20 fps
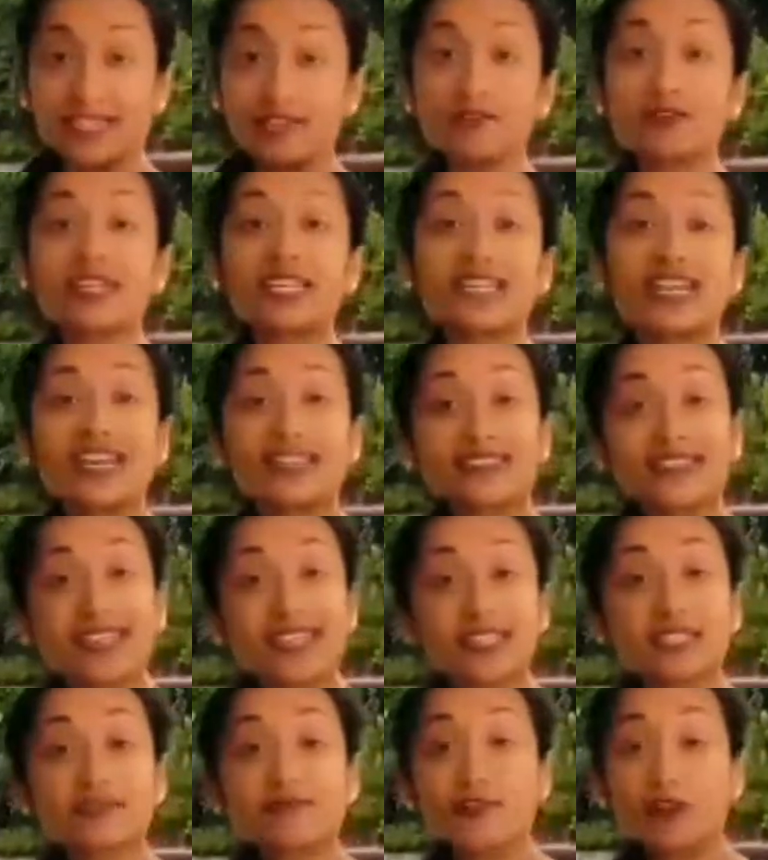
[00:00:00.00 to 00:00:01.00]
and you can get
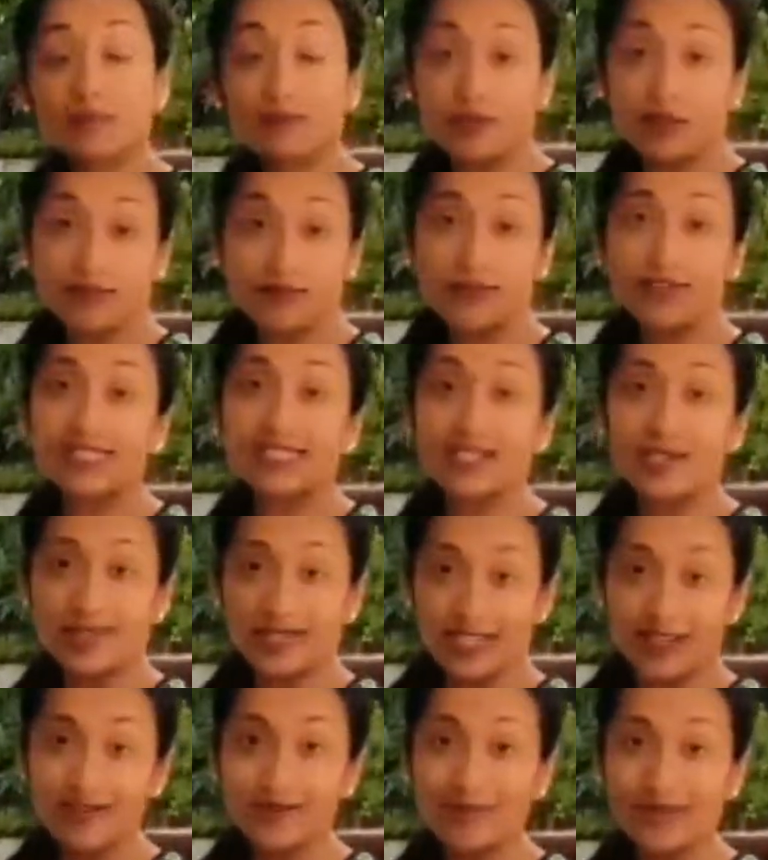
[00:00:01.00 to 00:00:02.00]
these from your
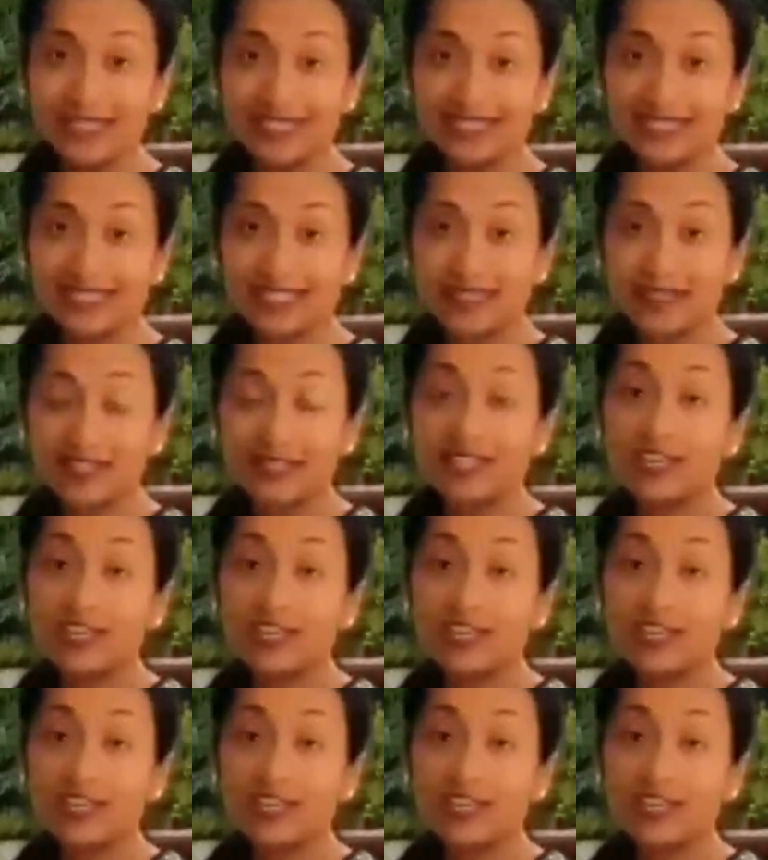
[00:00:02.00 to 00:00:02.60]
physiotherapist.